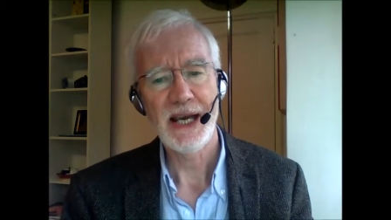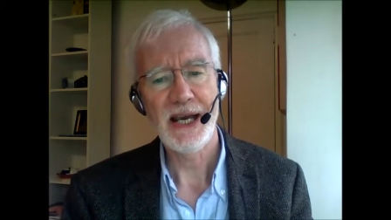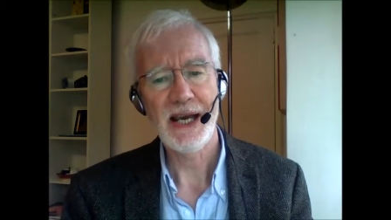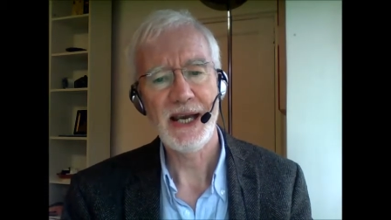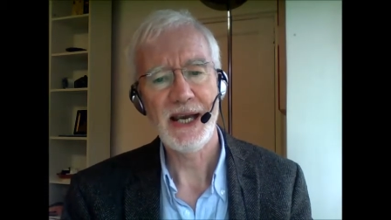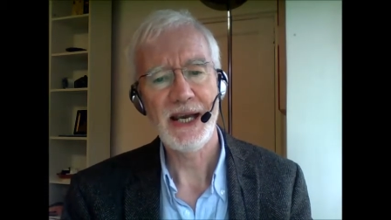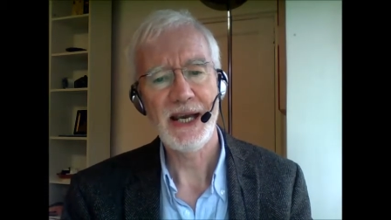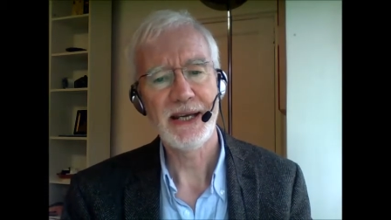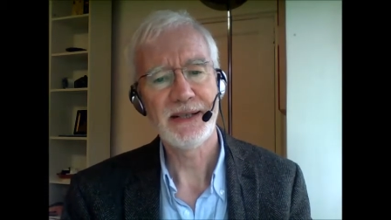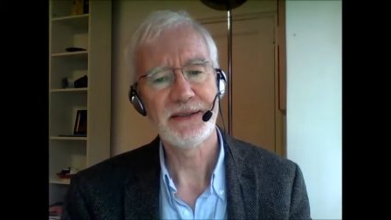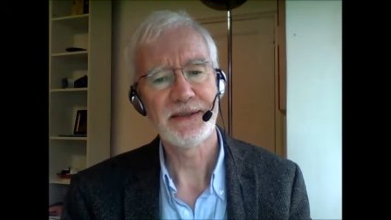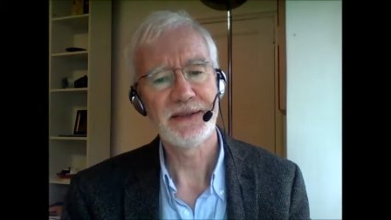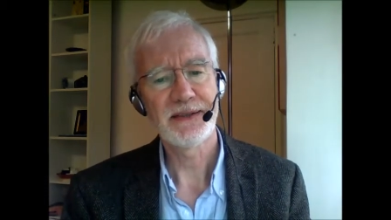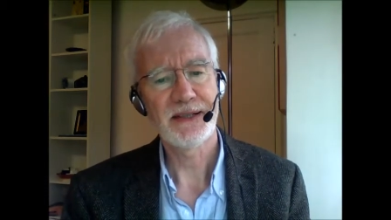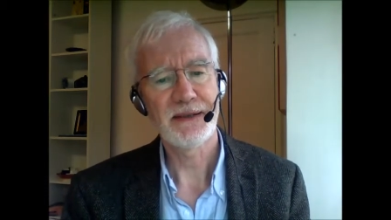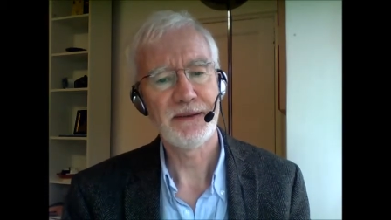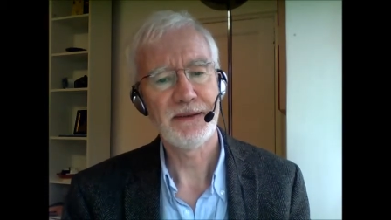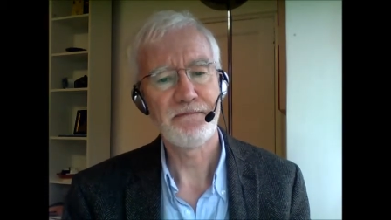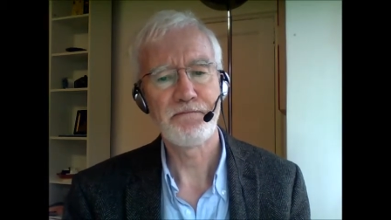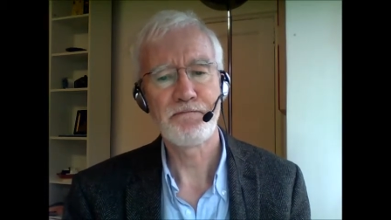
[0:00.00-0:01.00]

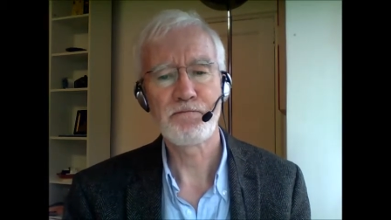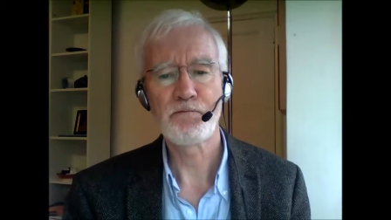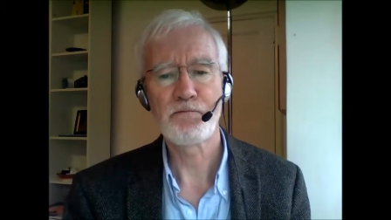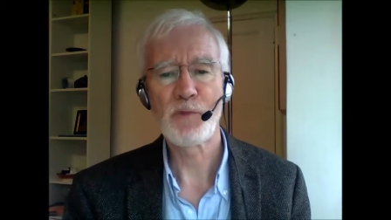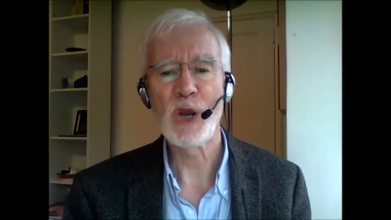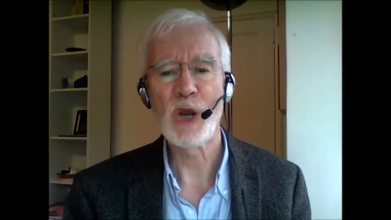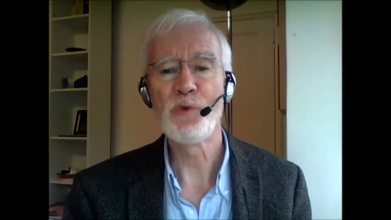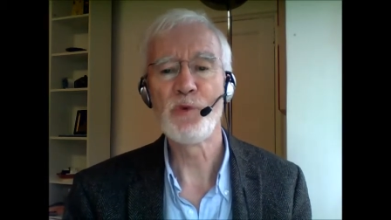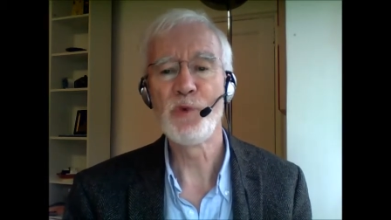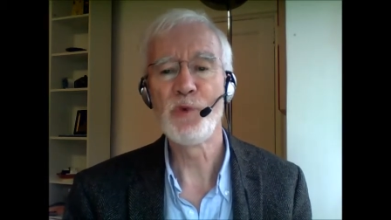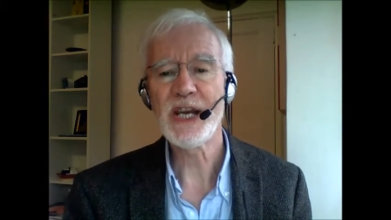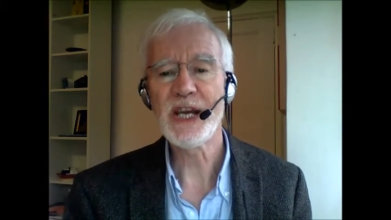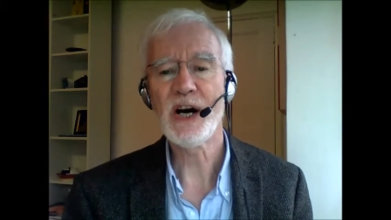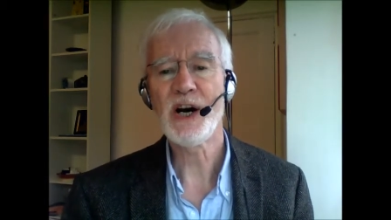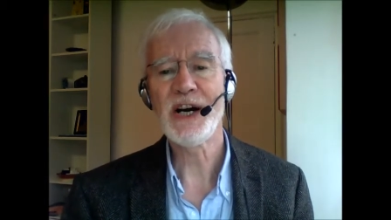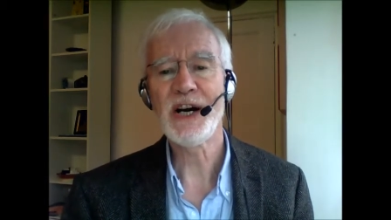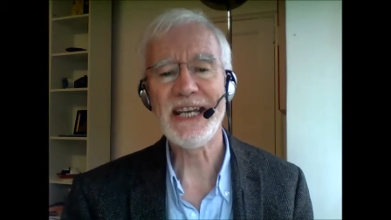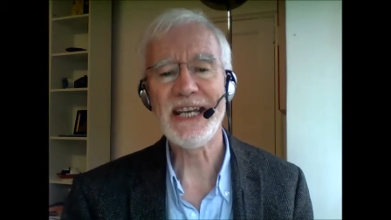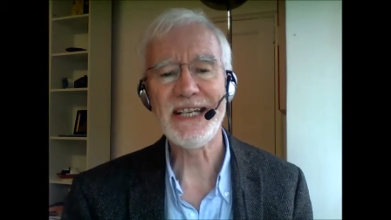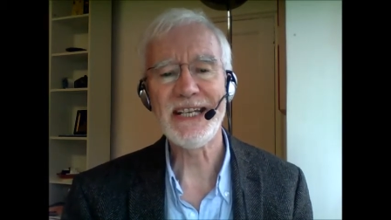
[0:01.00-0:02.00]
And we
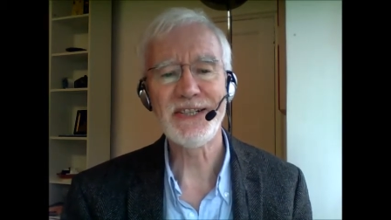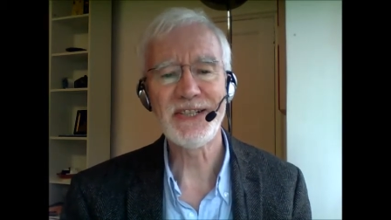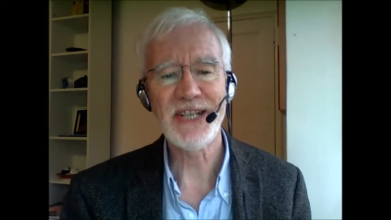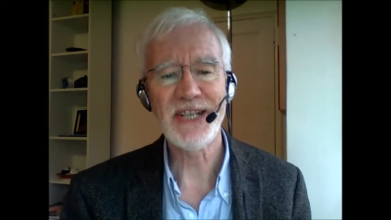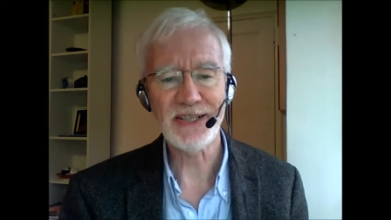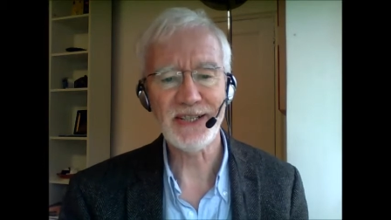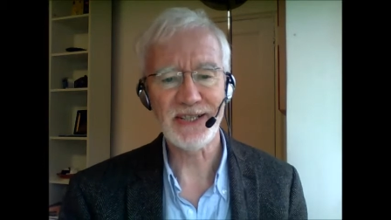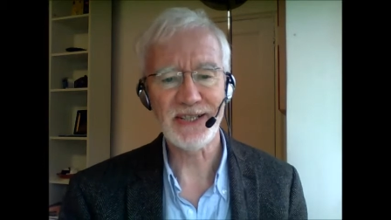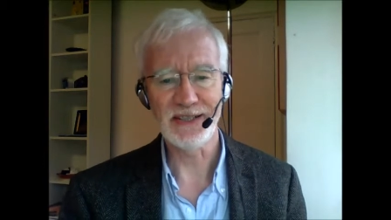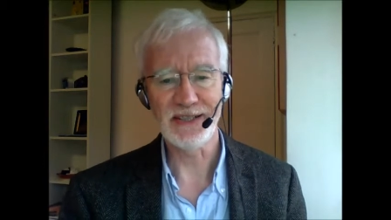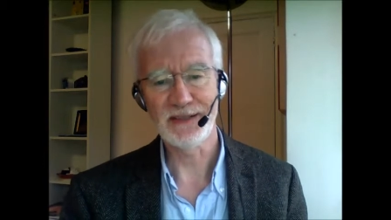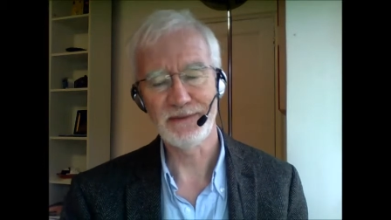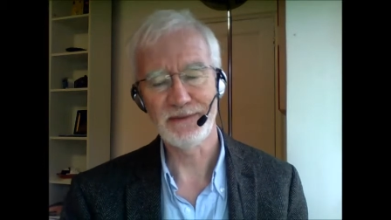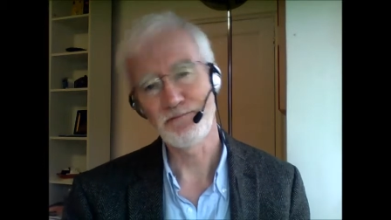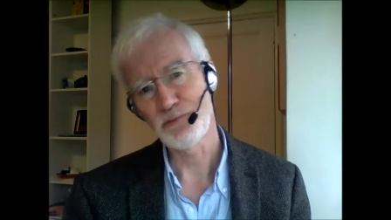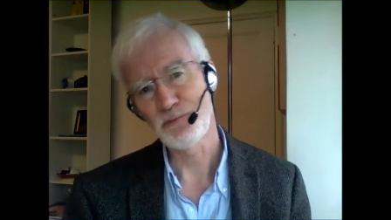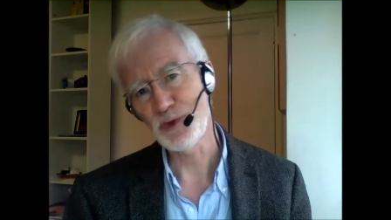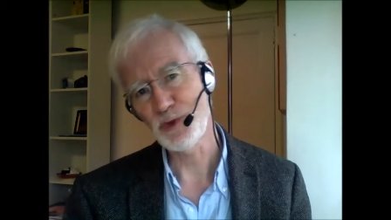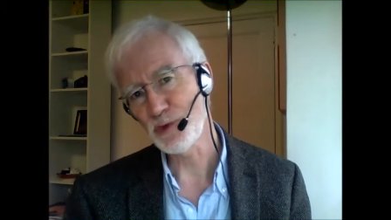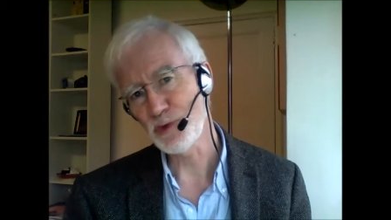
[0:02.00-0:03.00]
are indebted
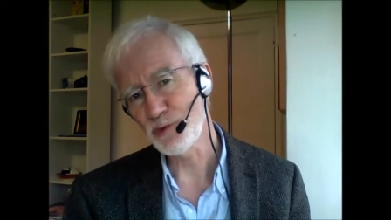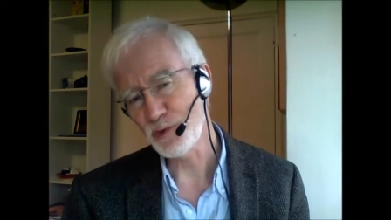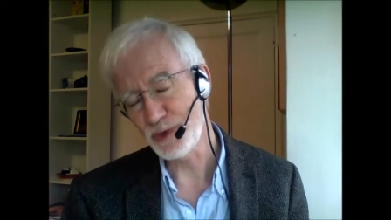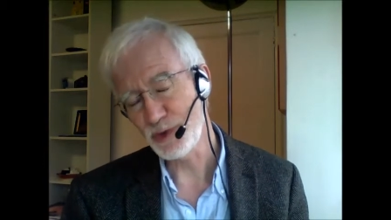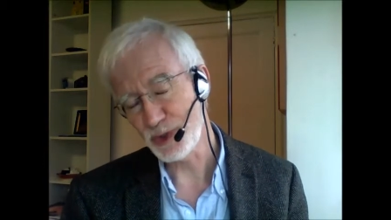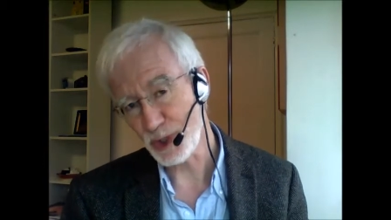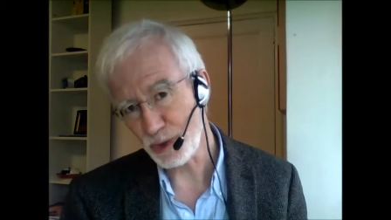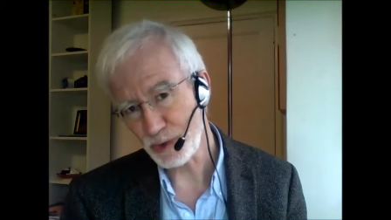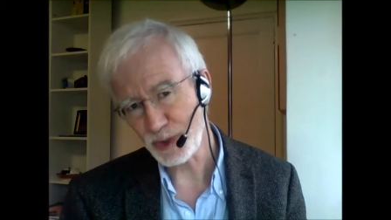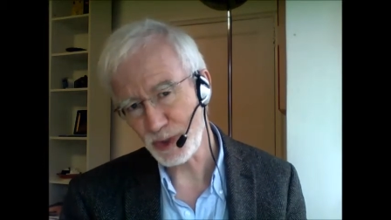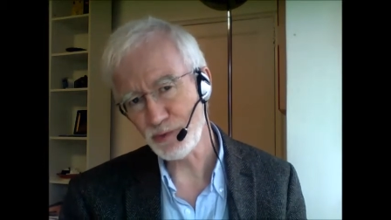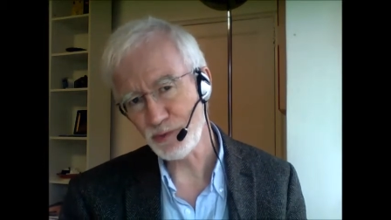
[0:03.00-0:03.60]
to Dr.